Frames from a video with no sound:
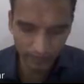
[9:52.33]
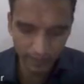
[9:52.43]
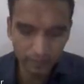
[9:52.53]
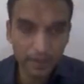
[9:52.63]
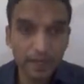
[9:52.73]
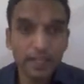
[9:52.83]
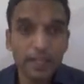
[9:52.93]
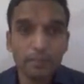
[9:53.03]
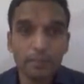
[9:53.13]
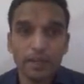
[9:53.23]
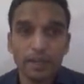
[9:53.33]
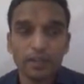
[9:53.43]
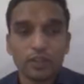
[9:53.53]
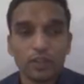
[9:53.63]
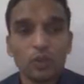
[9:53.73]
the wait PID API.
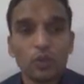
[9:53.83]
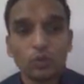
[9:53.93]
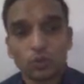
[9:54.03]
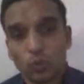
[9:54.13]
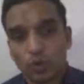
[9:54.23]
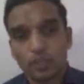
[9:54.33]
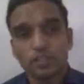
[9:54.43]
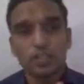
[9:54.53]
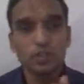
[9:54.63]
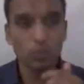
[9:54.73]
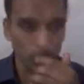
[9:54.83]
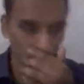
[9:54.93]
So what does this do